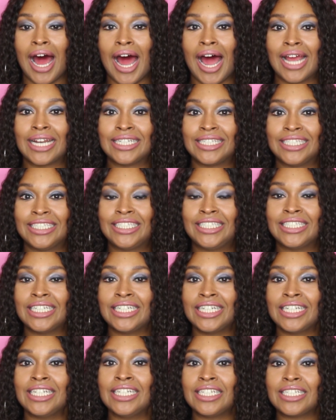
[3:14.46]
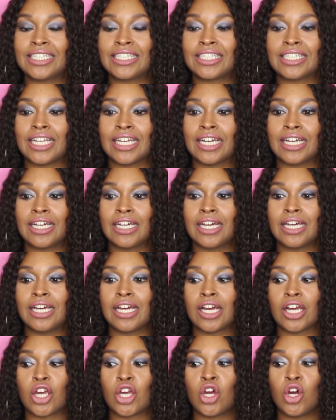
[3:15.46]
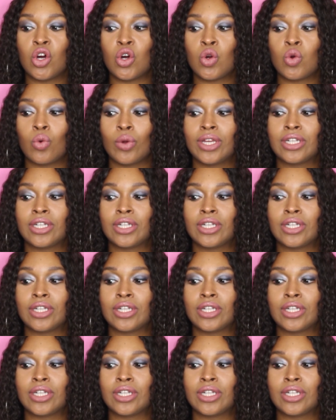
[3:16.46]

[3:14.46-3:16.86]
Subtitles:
I didn't go